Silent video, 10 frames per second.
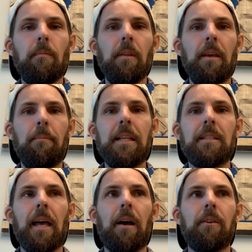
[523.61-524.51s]
It
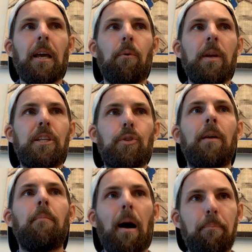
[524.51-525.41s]
means that we
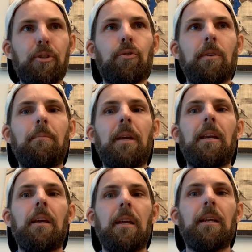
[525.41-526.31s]
swim upstream
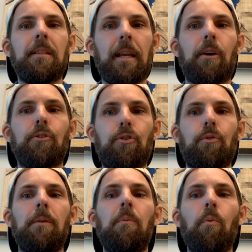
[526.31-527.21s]
in a
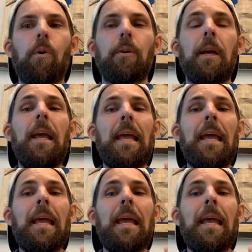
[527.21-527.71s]
downstream world.